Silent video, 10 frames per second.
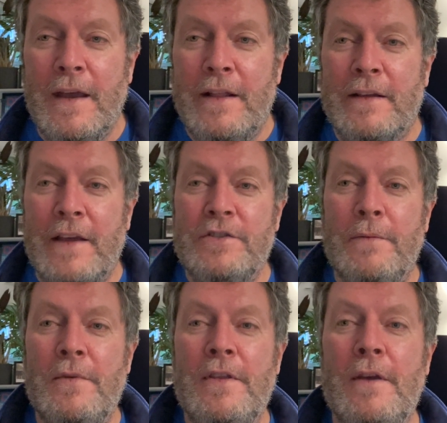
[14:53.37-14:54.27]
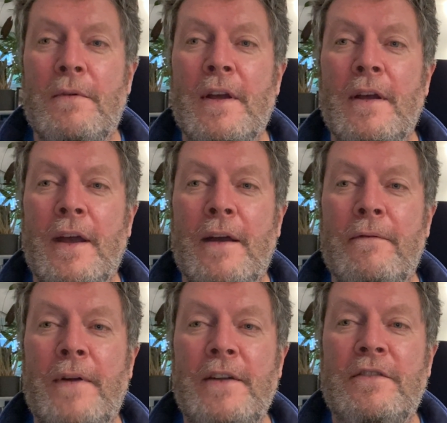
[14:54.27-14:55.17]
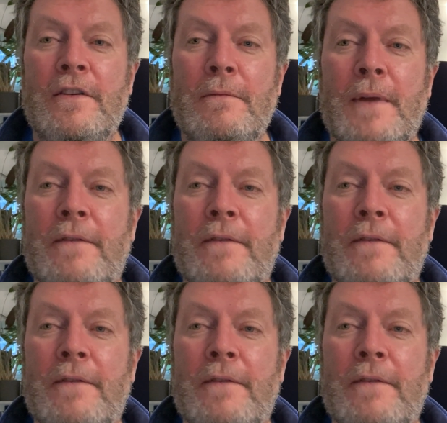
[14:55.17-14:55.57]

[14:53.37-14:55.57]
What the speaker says: And I'll catch up with you very soon, my